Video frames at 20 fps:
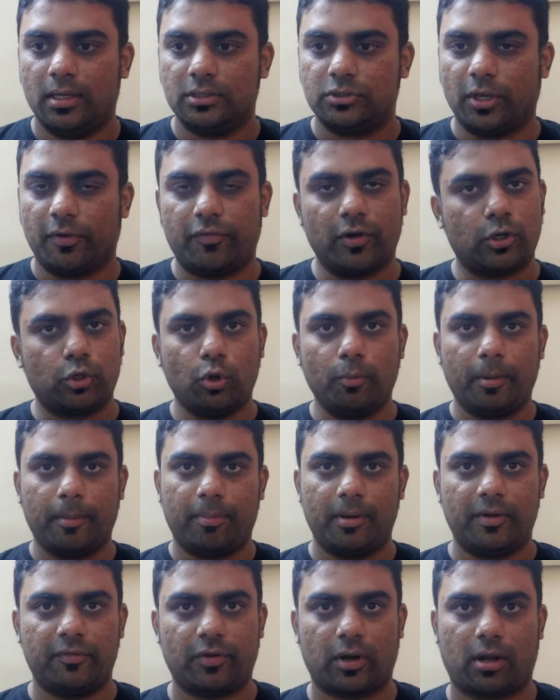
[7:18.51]
So if you're
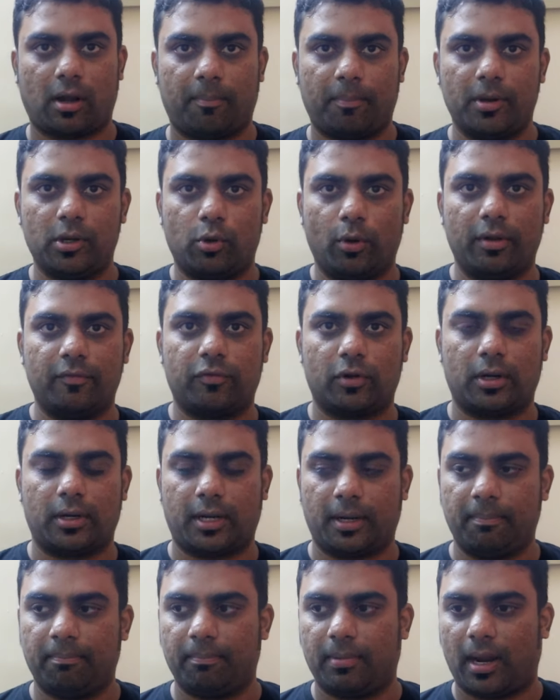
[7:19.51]
a couple going for a
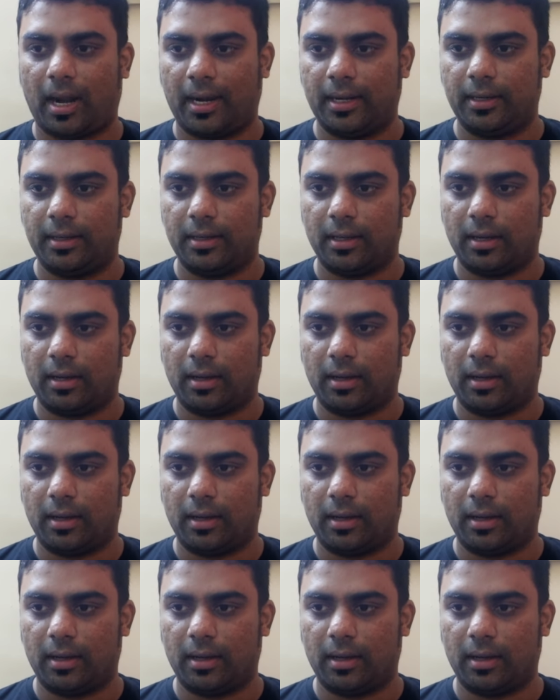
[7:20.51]
trip, and